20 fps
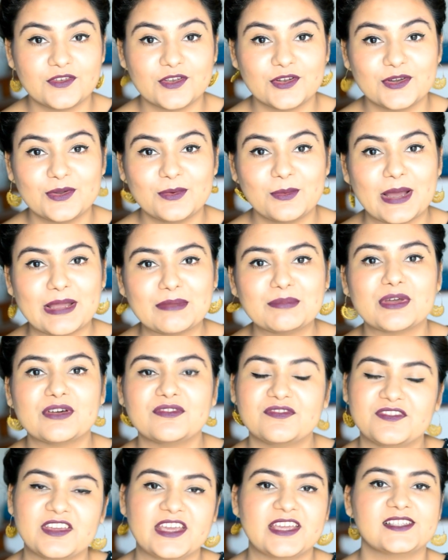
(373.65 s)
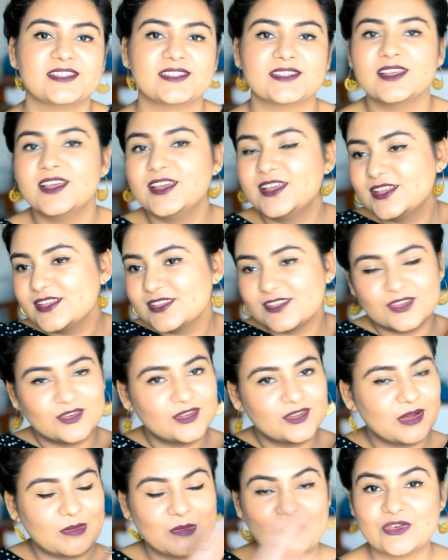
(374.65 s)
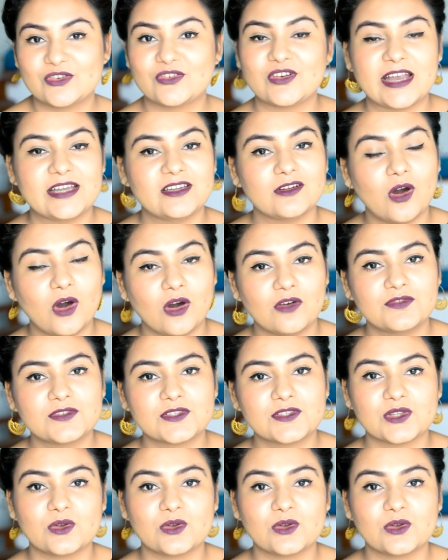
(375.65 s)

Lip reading: if you're going to wipe your face, it's going to come right off.